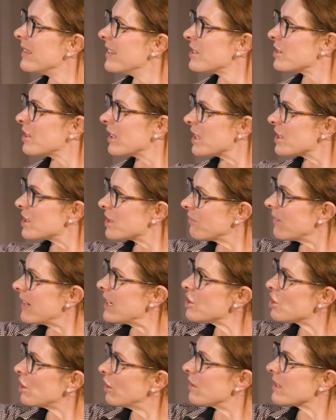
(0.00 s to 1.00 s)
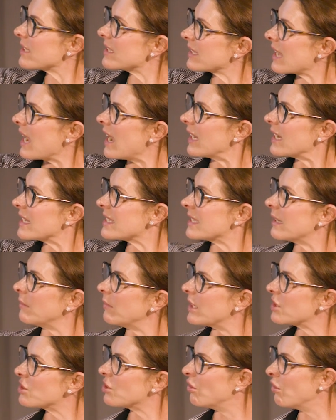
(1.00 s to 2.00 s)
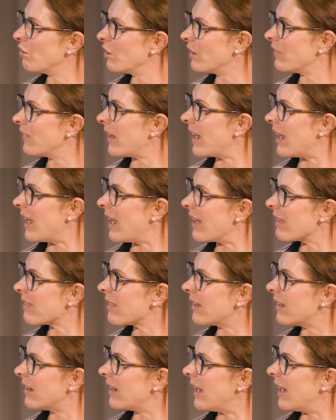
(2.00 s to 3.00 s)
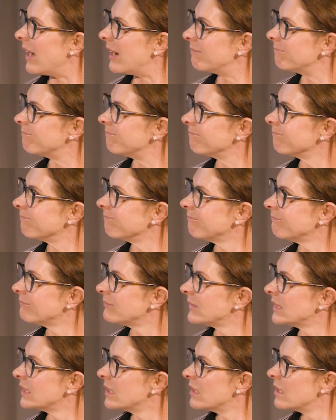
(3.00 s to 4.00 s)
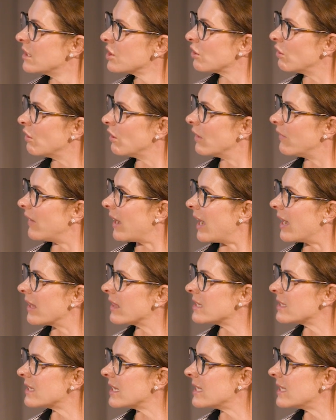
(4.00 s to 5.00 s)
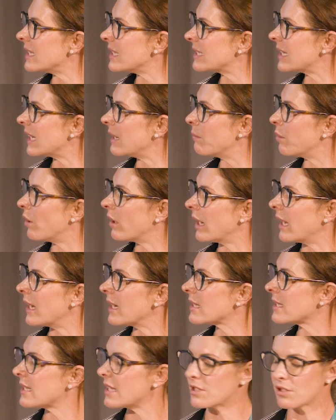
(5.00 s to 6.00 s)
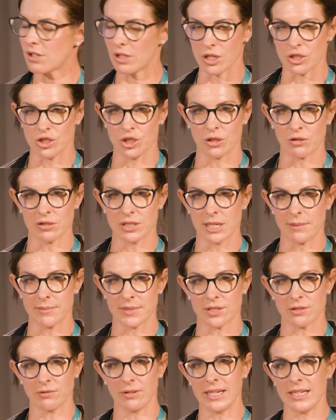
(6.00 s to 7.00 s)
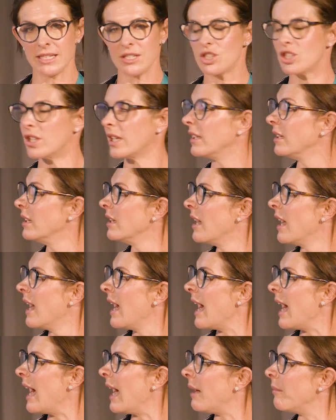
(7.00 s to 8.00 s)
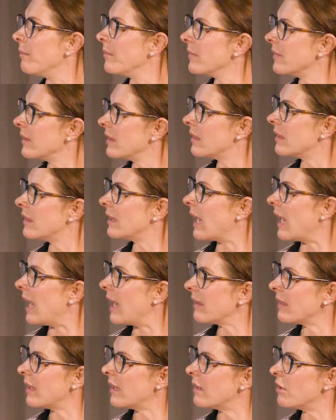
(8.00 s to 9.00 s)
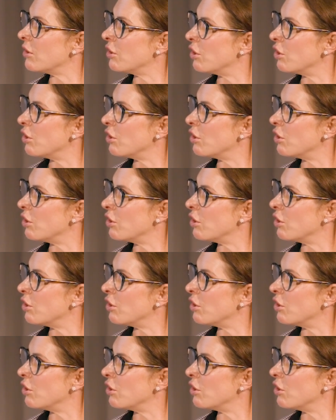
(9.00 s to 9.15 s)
So the syringe looks kind of similar to all of our other DCT products. It's got a dual tip syringe, and the other